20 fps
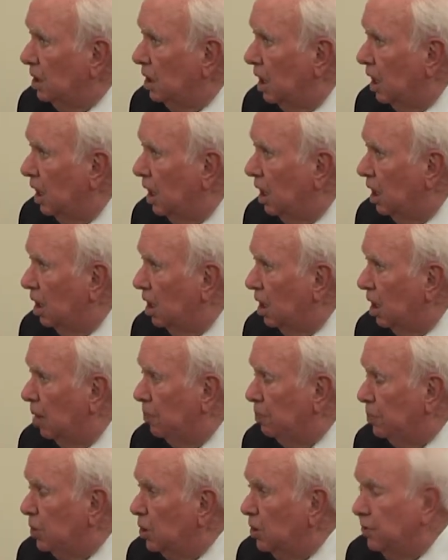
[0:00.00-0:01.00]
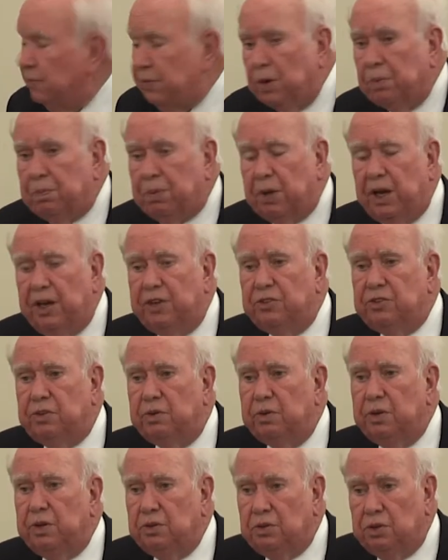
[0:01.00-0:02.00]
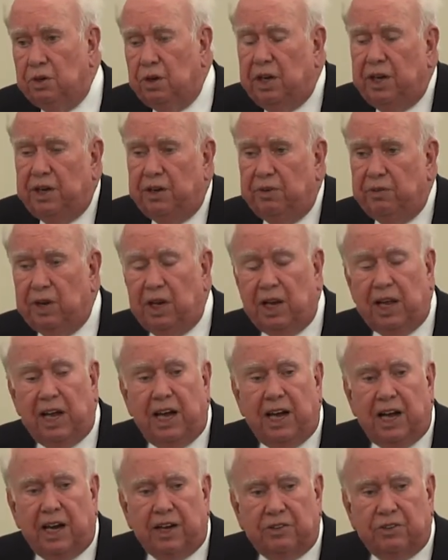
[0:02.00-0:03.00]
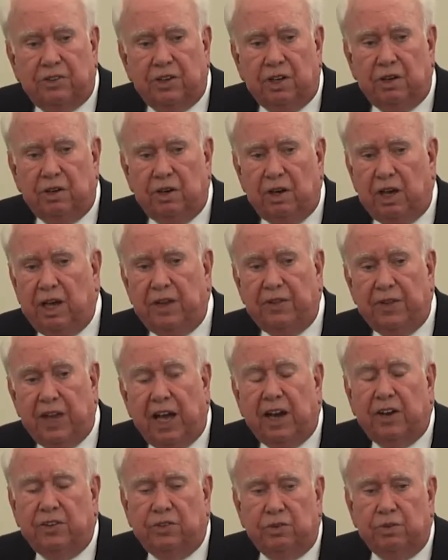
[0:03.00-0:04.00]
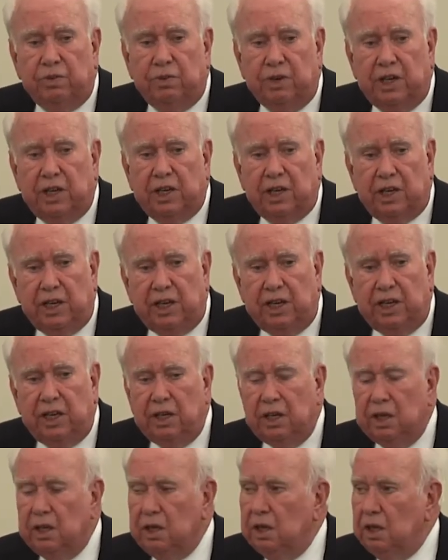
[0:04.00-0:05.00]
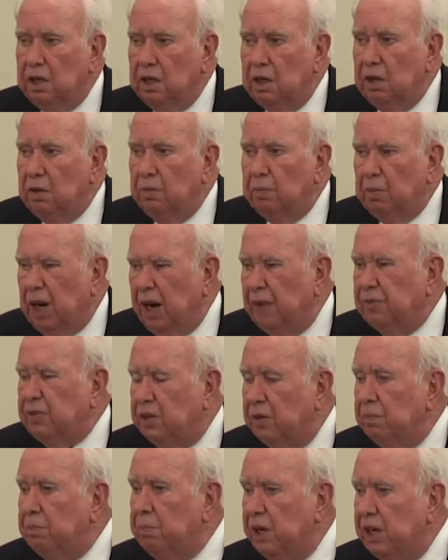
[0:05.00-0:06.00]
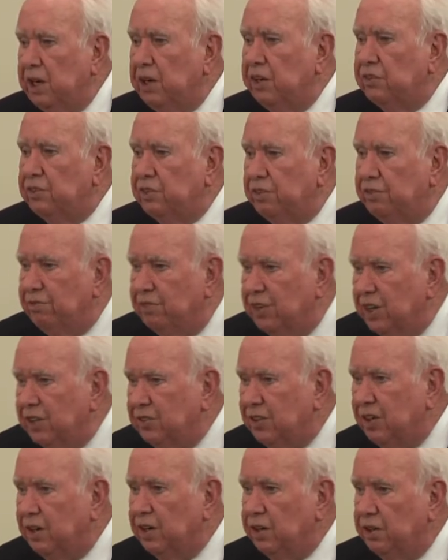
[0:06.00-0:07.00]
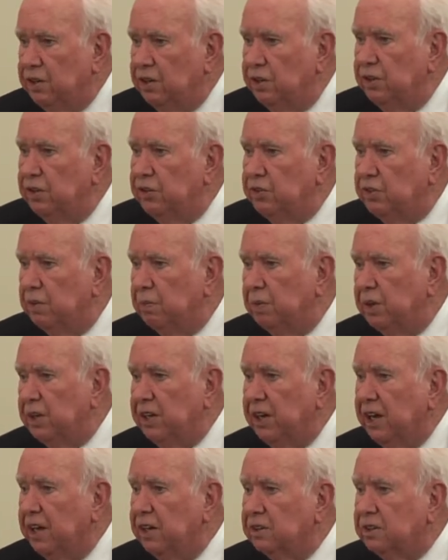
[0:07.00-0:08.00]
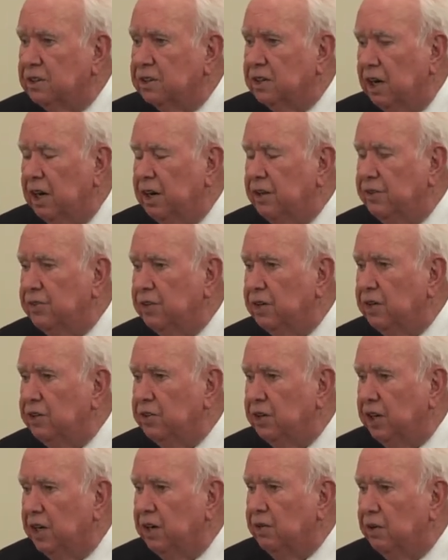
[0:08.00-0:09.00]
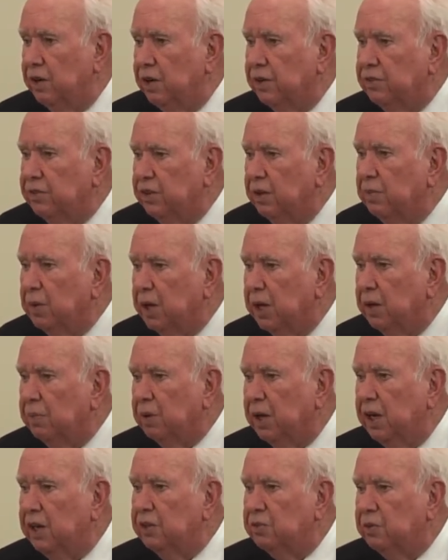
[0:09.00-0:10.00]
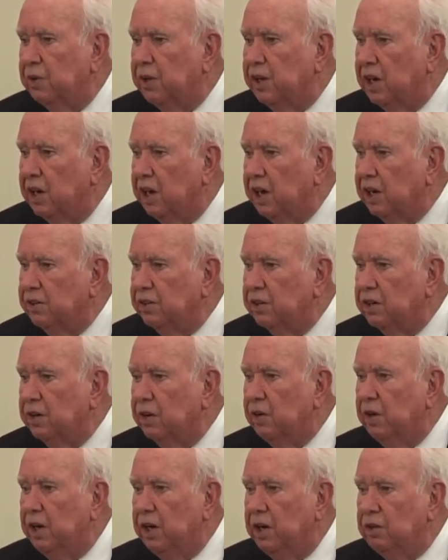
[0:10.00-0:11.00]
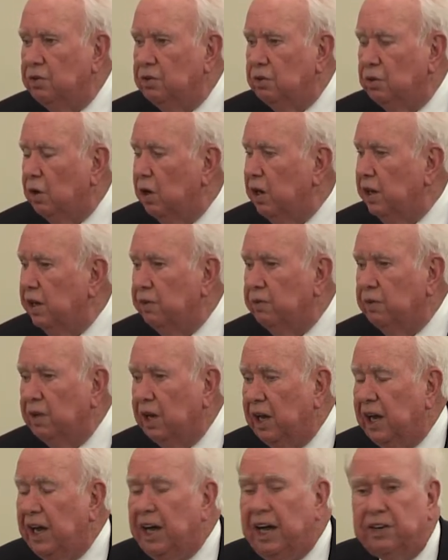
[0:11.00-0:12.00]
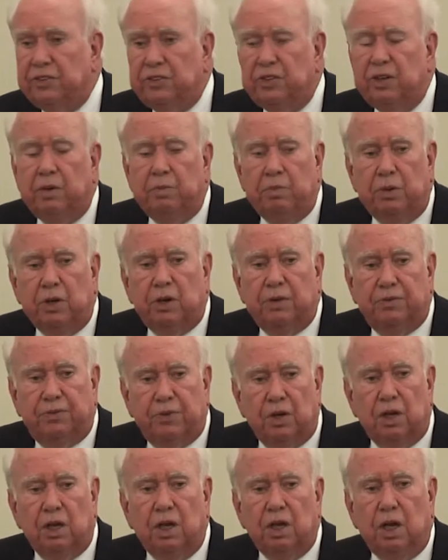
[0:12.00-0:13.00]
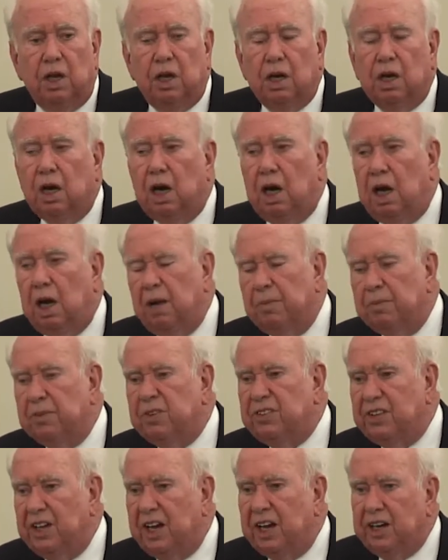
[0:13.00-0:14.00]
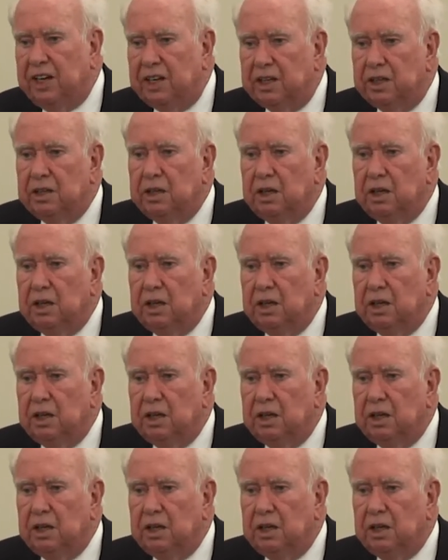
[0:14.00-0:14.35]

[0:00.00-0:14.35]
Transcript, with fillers: a beautiful place to enjoy and relax, and that is really perhaps the biggest visitor use of botanical gardens in general, simply a place where they like to go and enjoy and relax in a beautiful, calm setting.